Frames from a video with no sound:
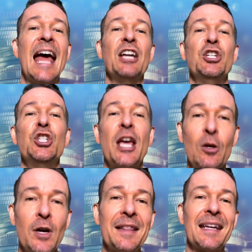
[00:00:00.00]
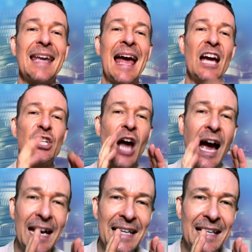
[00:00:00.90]
and generate the cash
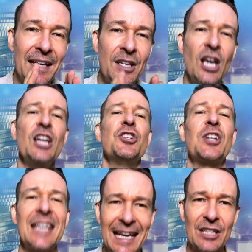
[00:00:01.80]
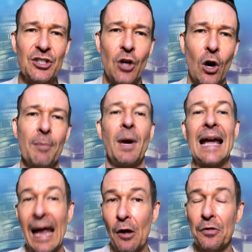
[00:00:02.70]
I needed to kickstart my
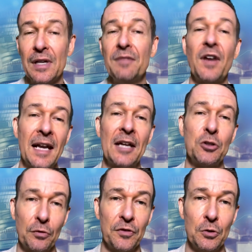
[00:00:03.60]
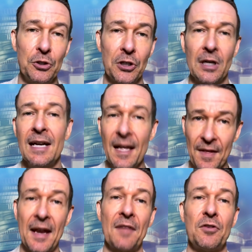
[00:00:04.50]
healthy financial future.
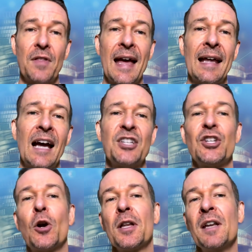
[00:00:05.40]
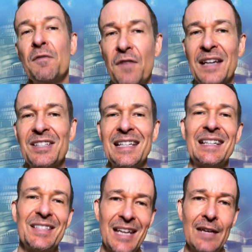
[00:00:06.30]
Then after that, I started investing
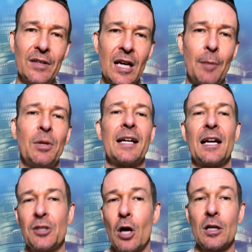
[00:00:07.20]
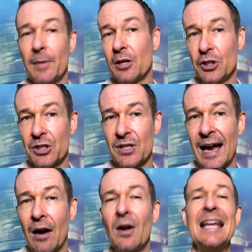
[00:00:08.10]
and saving up like I talked about just
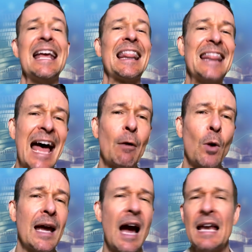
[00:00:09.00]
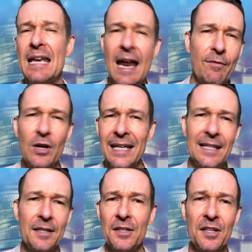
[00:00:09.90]
now. That way, I never
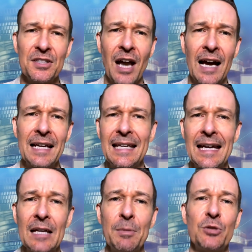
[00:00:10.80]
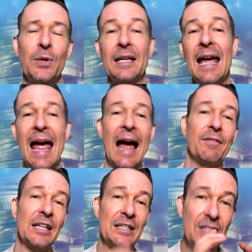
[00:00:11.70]
needed to decide again between
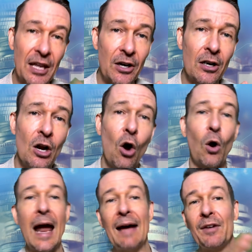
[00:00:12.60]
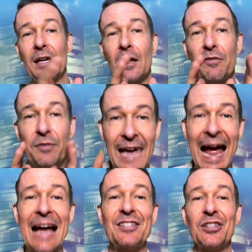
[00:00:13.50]
having dinner or having enough
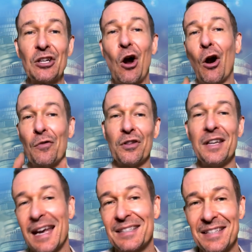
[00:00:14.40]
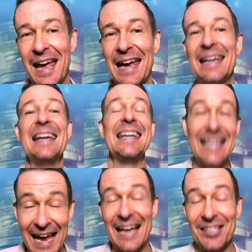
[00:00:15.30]
gas in the car for the next day.
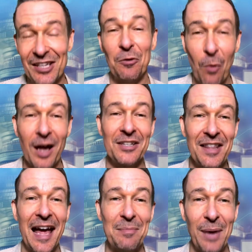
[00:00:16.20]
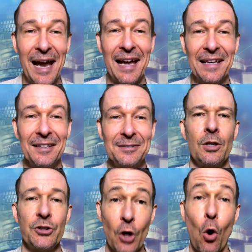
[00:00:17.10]
Yes, it was that bad.
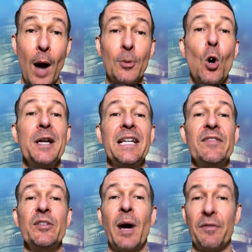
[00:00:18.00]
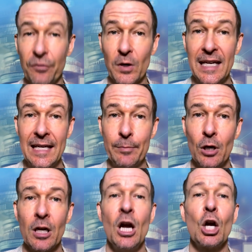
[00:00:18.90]
So I'm going to give you my free
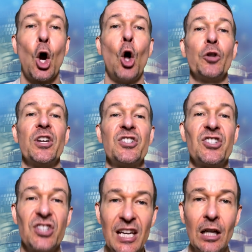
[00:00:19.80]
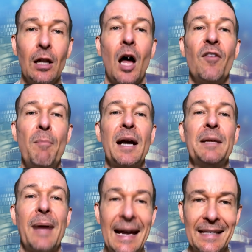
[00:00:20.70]
ebook called The Skill of
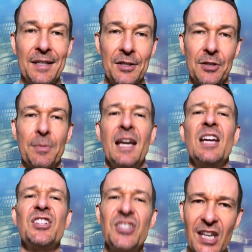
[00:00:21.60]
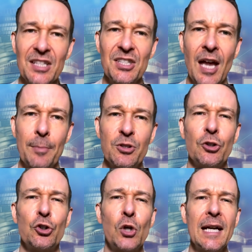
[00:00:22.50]
Money Magnetism. 6 steps
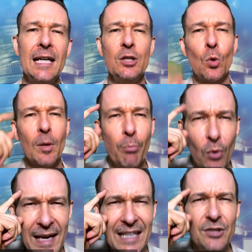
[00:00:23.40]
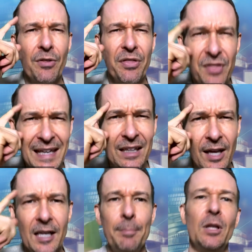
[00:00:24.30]
to train your brain to think
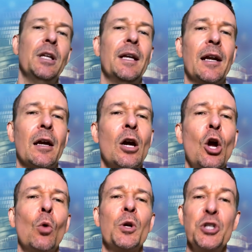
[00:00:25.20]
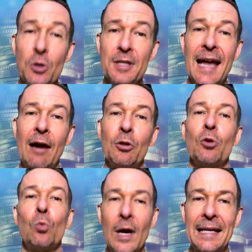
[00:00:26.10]
like a millionaire, which you can
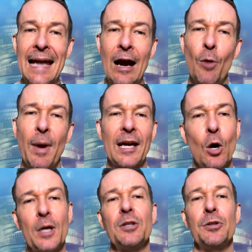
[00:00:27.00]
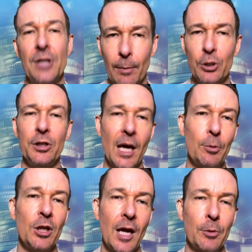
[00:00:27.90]
download right now by going to
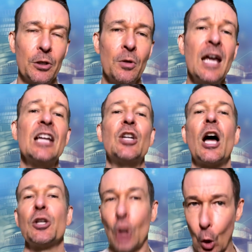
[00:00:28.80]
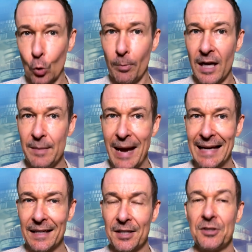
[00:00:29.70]

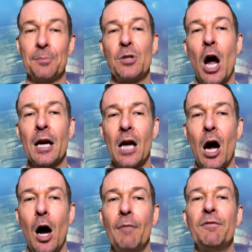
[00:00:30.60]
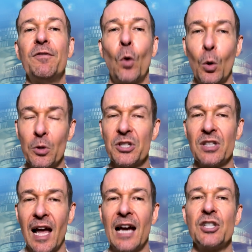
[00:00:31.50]

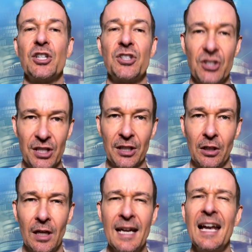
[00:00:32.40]
www.totalmoneymagnetism.com/skill.